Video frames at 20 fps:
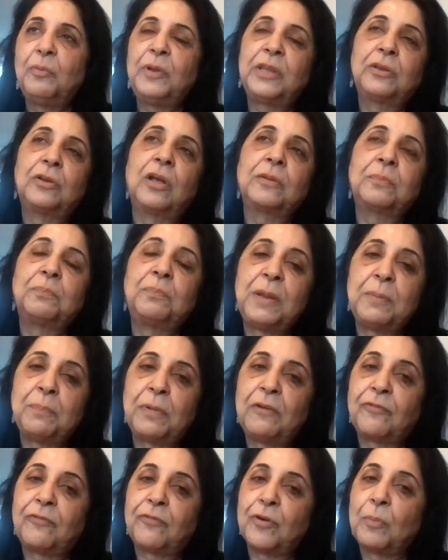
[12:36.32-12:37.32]
We've got
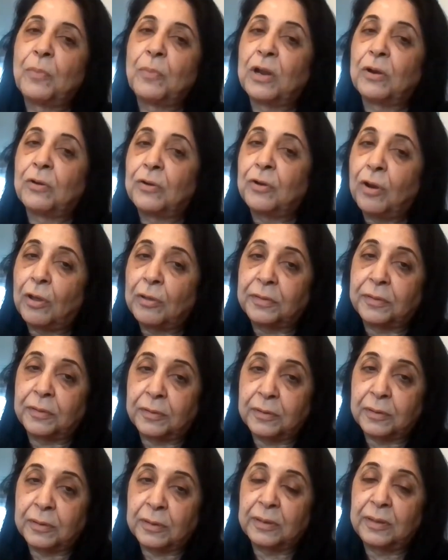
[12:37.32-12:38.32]
people from
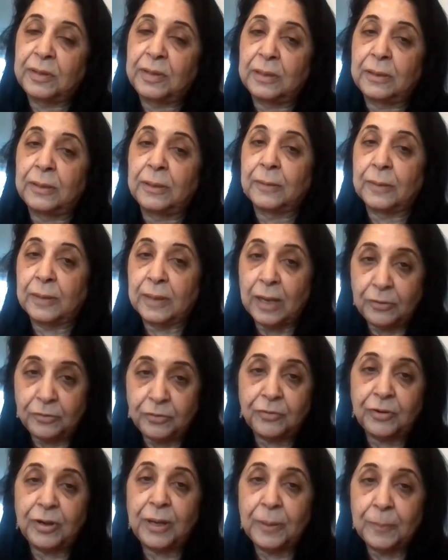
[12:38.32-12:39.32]
across the
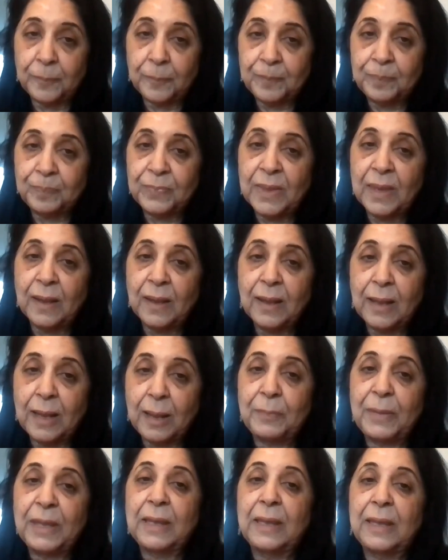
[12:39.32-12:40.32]
country
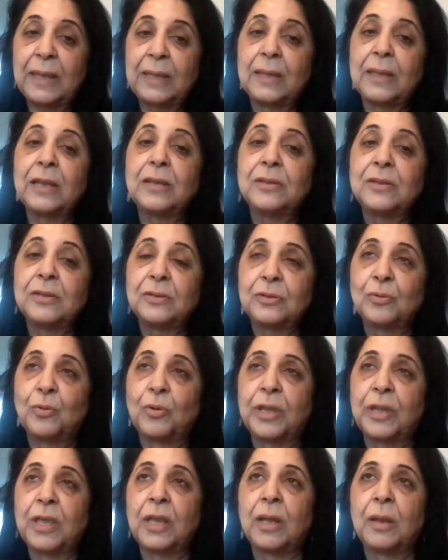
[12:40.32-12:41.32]
coming in and
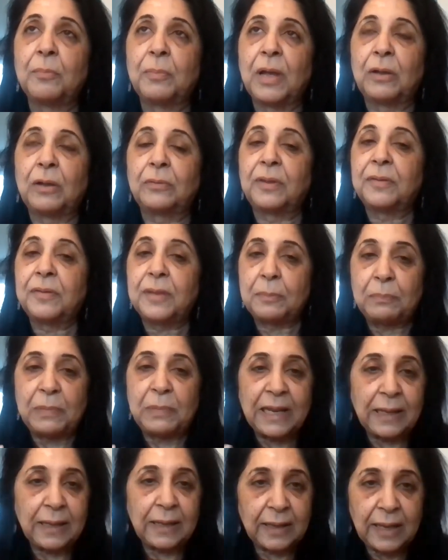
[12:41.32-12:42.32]
talking about
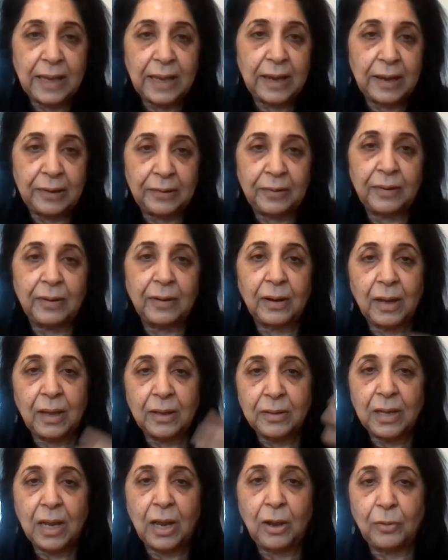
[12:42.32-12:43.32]
sibling care
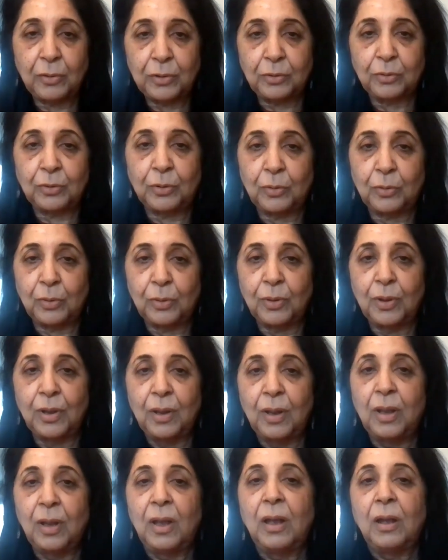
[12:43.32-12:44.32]
and how, you know,
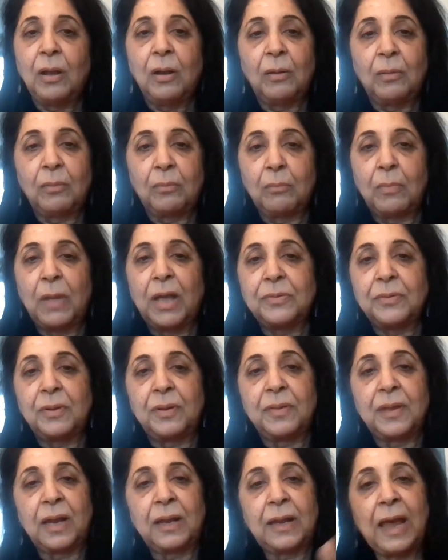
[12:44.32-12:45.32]

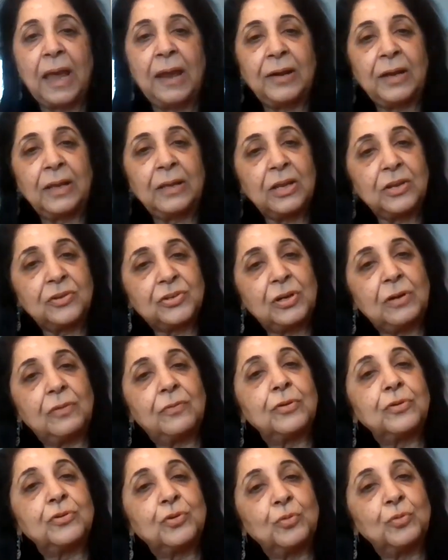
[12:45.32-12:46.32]
mothers are carrying their
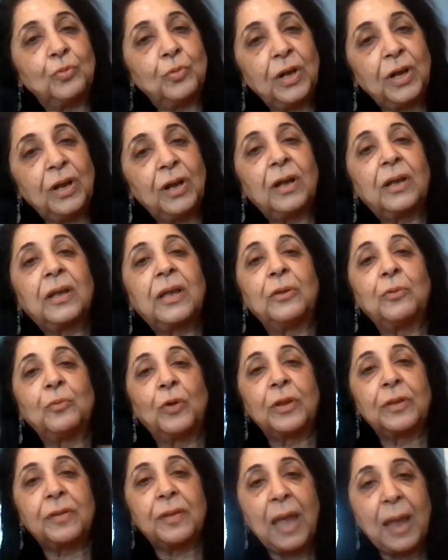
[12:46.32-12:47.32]
children to work
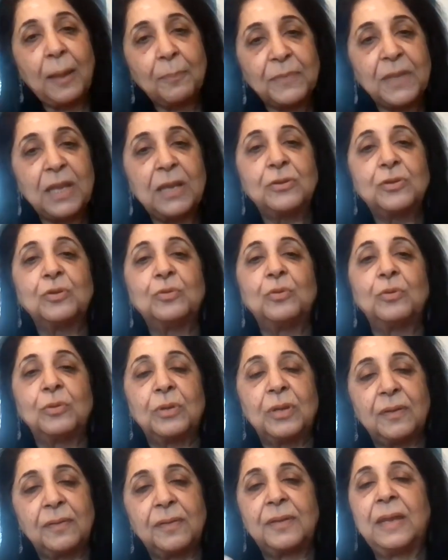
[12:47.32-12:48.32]
and what's happening
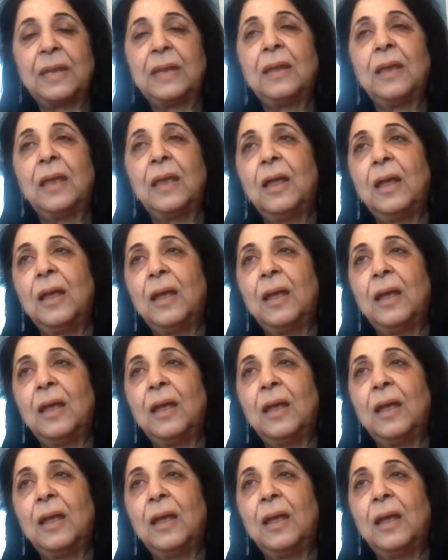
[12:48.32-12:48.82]
to this thing,